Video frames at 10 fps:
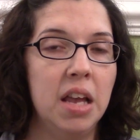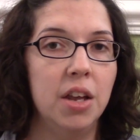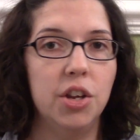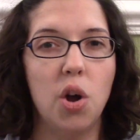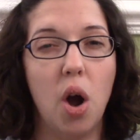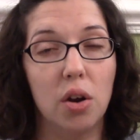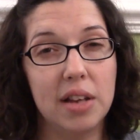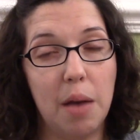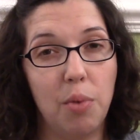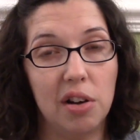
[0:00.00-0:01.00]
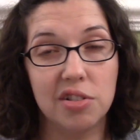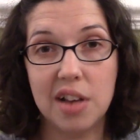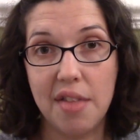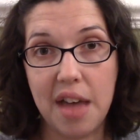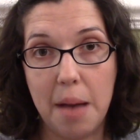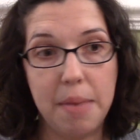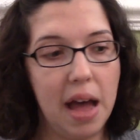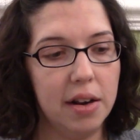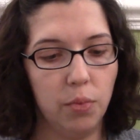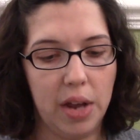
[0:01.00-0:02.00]
you know, our tap water is not that
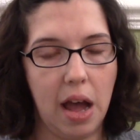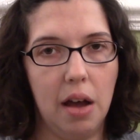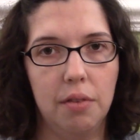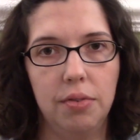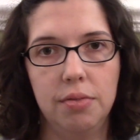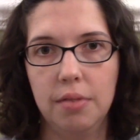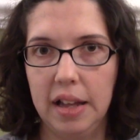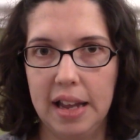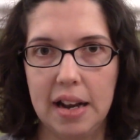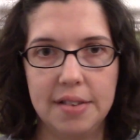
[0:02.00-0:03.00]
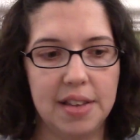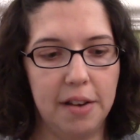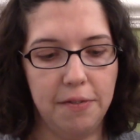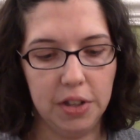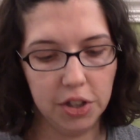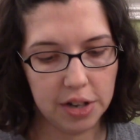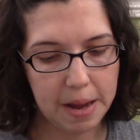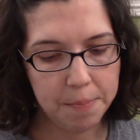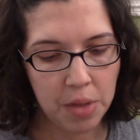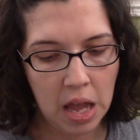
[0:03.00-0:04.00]
bad, and we have, again, I said I filtered
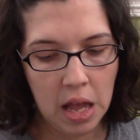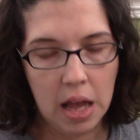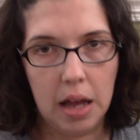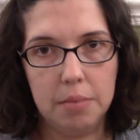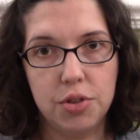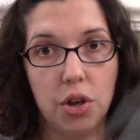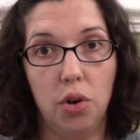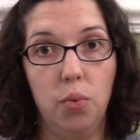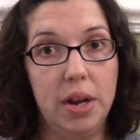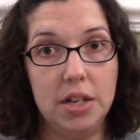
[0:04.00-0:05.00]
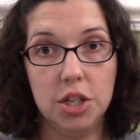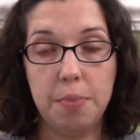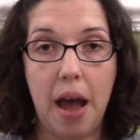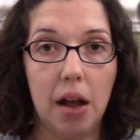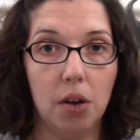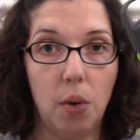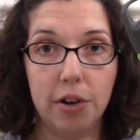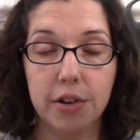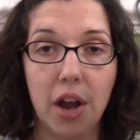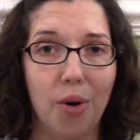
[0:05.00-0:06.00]
it, so we just pack
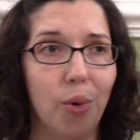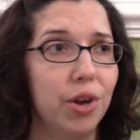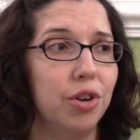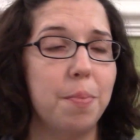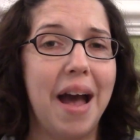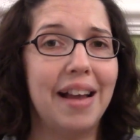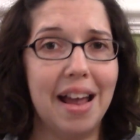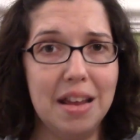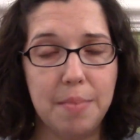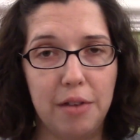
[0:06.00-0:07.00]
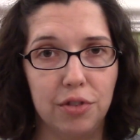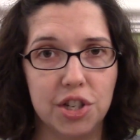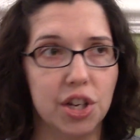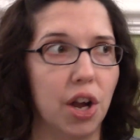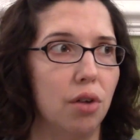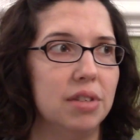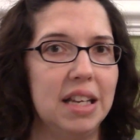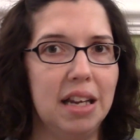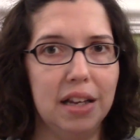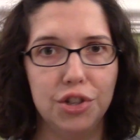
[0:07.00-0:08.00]
water to go. Or you could pack any beverage to go:
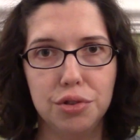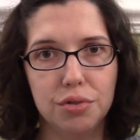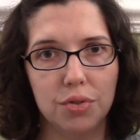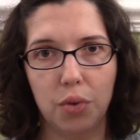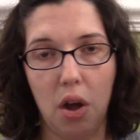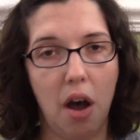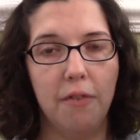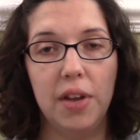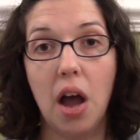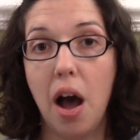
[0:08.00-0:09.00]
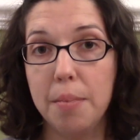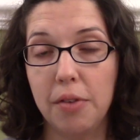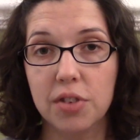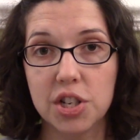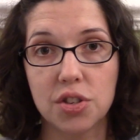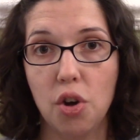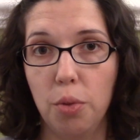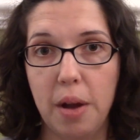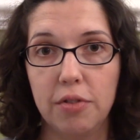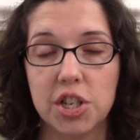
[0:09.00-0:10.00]
tea, juice, coffee, hot beverages,
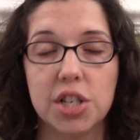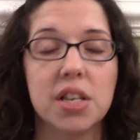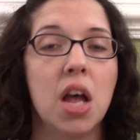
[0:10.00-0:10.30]
cold beverages,